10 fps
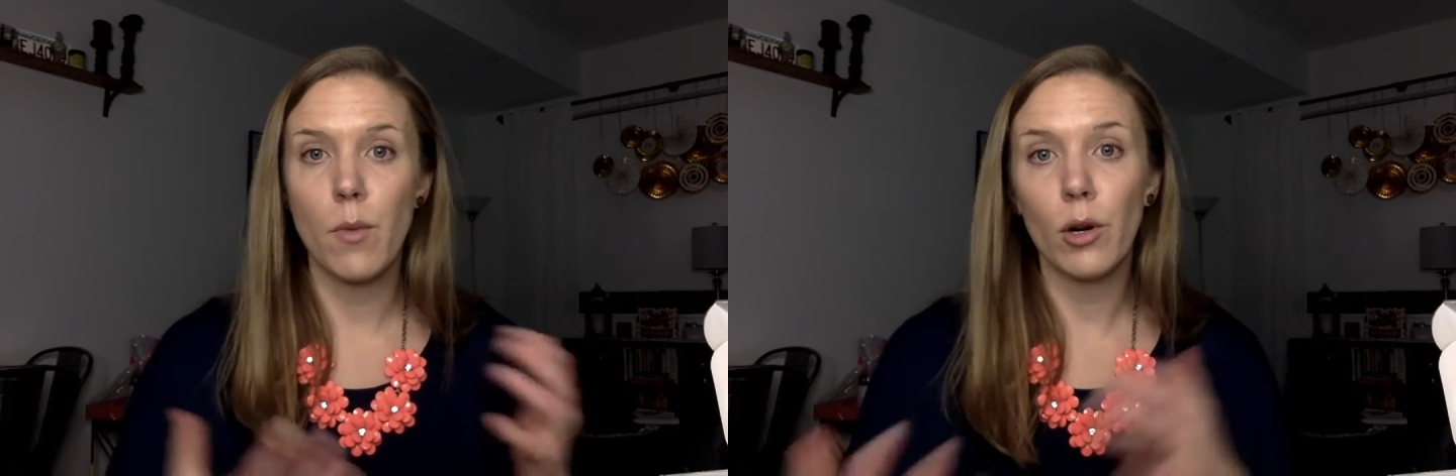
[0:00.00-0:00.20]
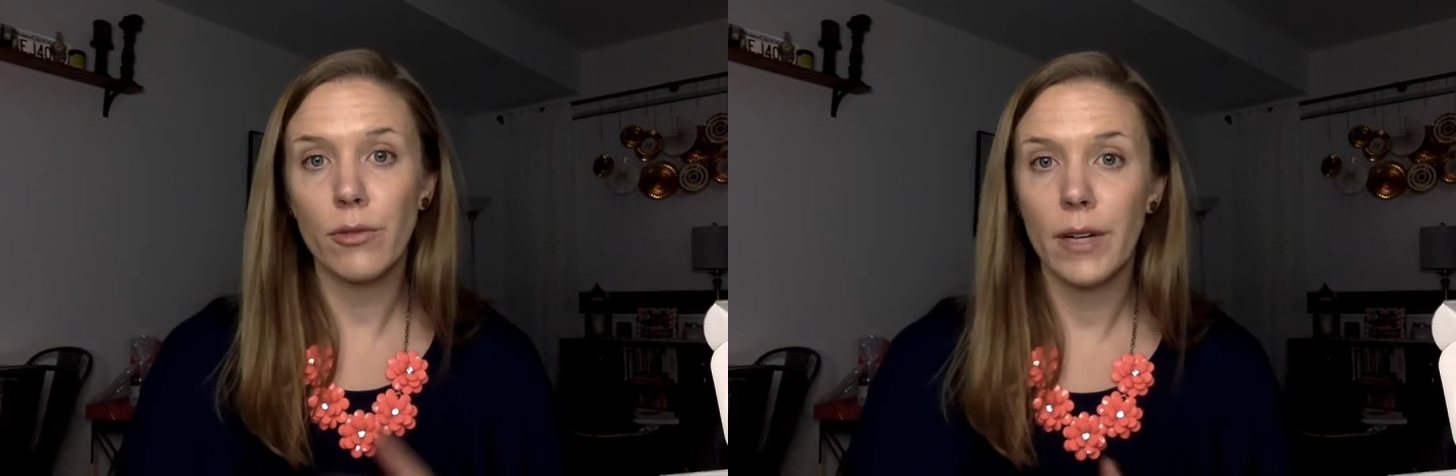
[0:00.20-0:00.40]

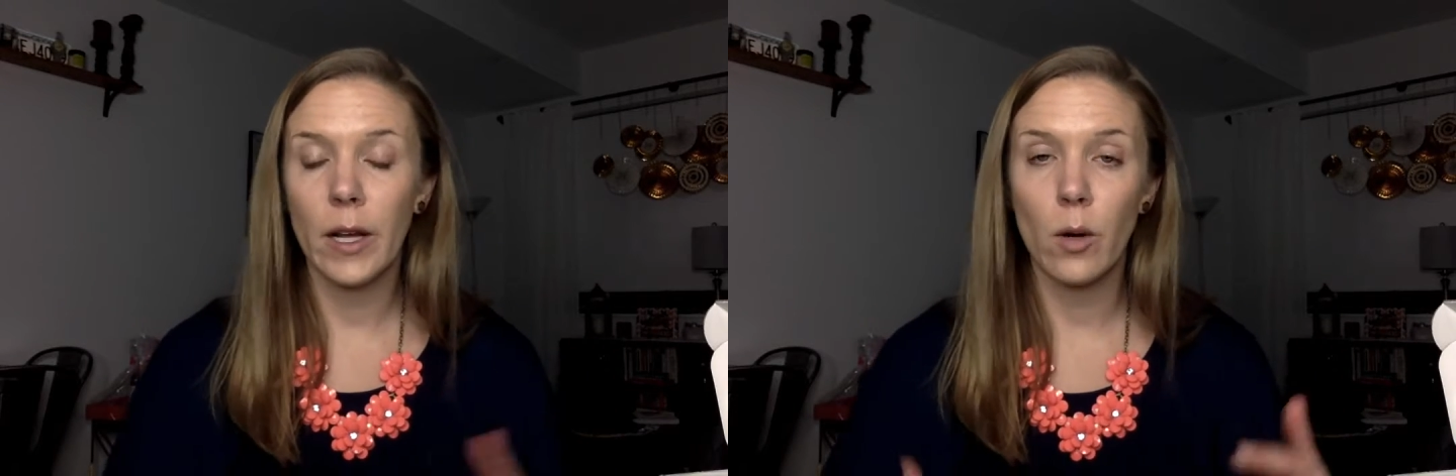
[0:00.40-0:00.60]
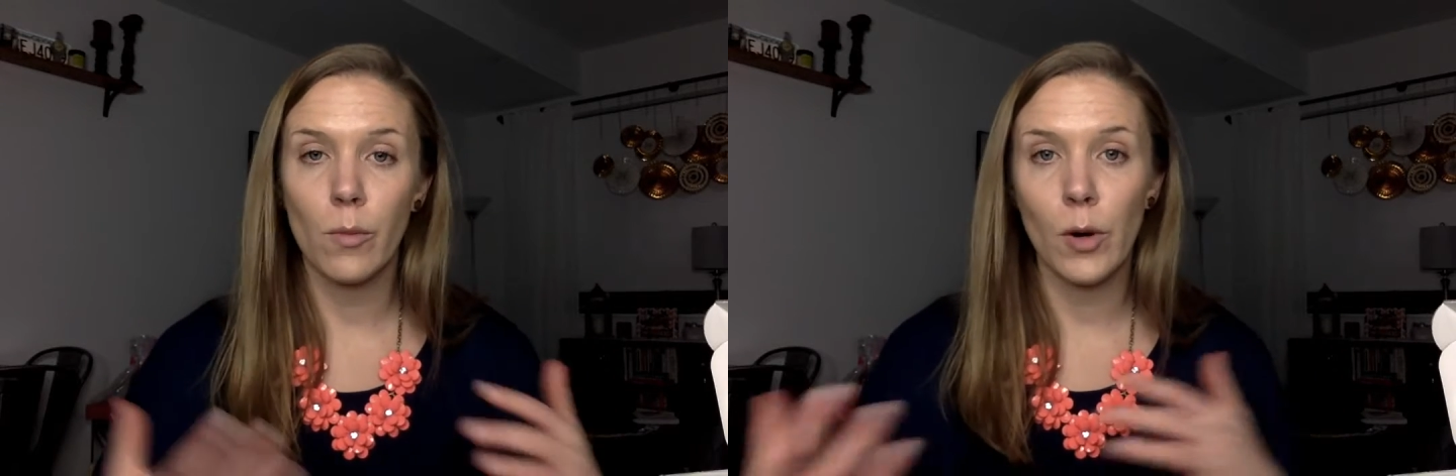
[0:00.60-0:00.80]
more
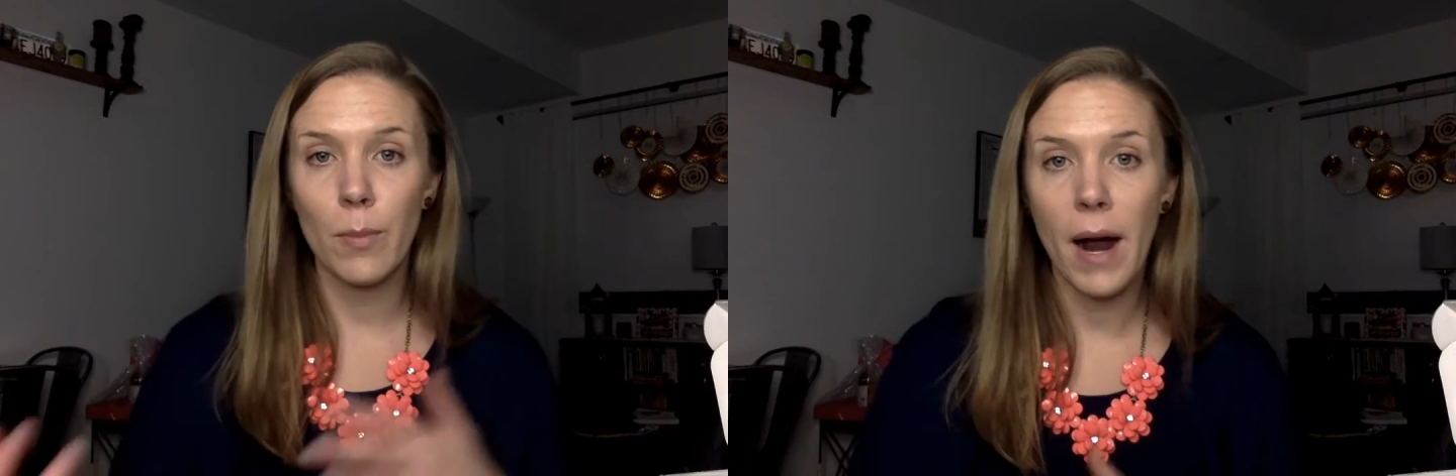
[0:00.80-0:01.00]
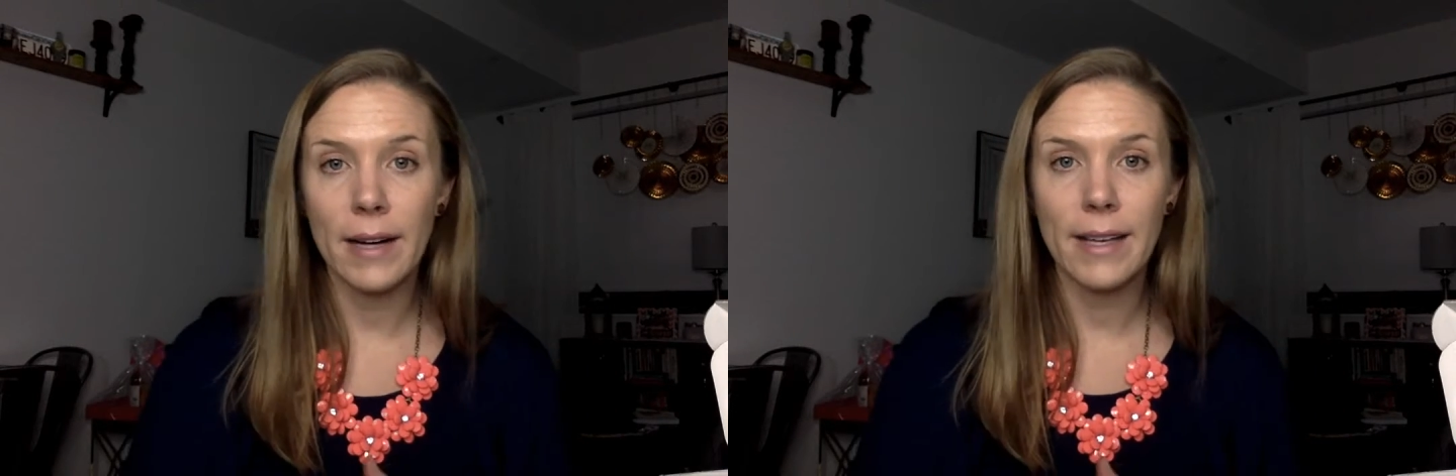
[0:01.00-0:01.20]
reading or
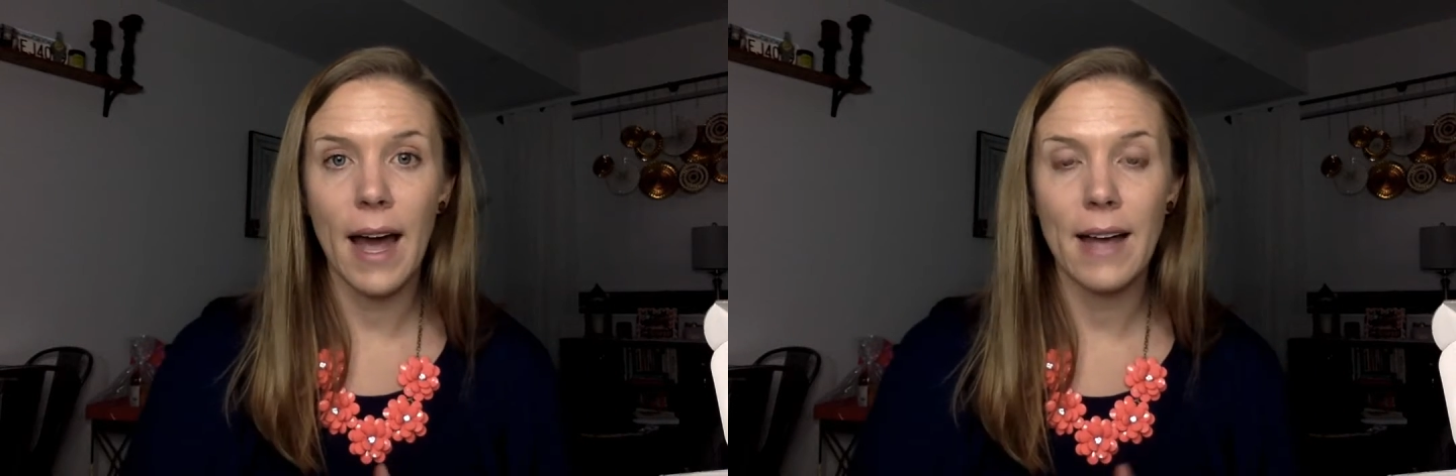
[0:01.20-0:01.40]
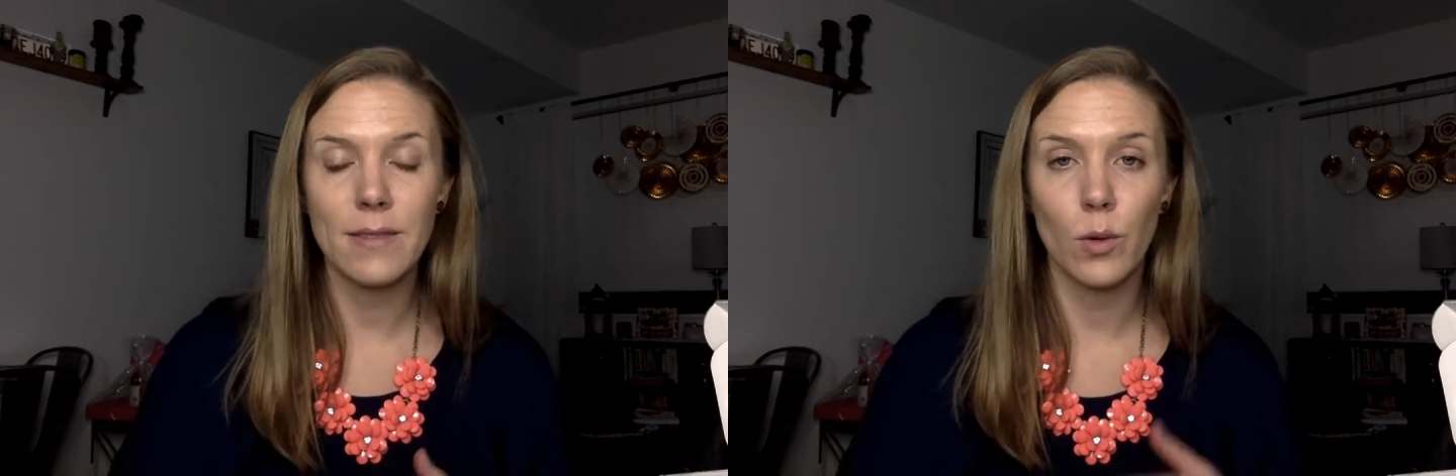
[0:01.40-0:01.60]
more
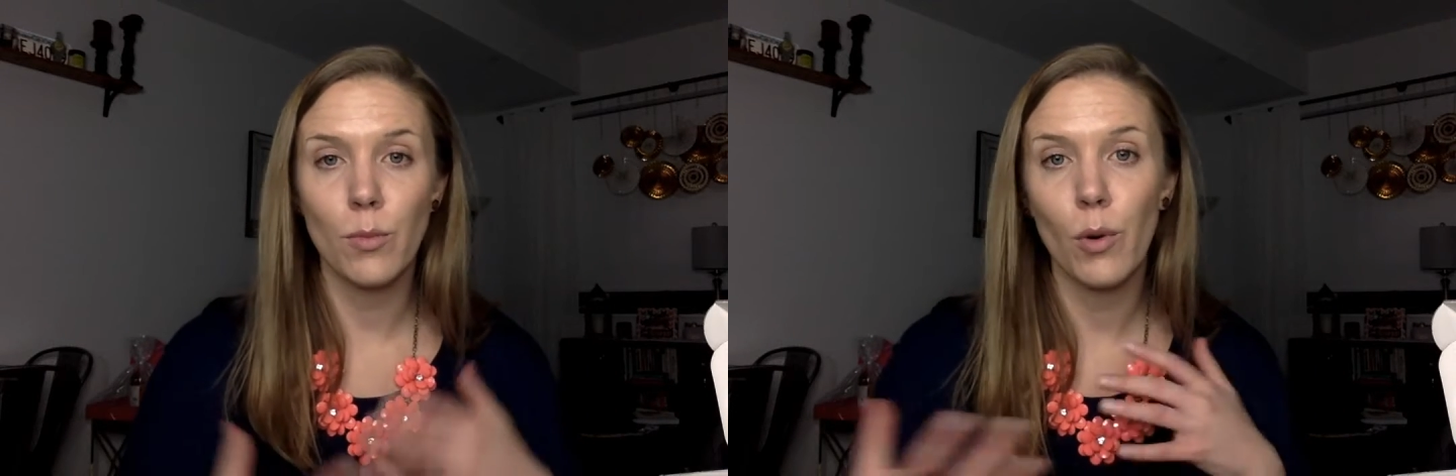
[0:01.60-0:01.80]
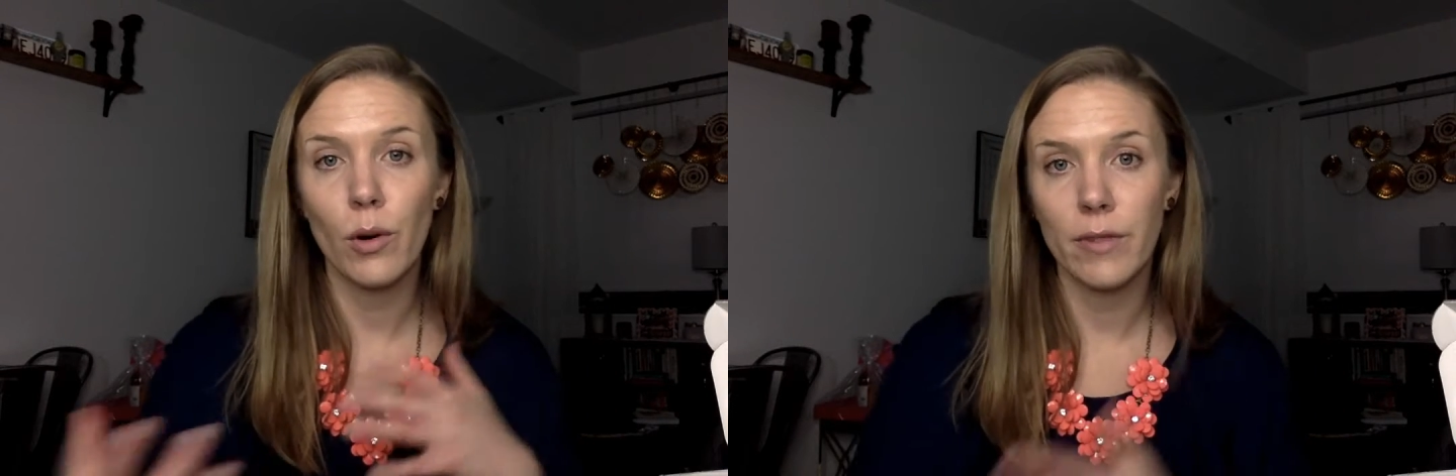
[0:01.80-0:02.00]
podcasts or more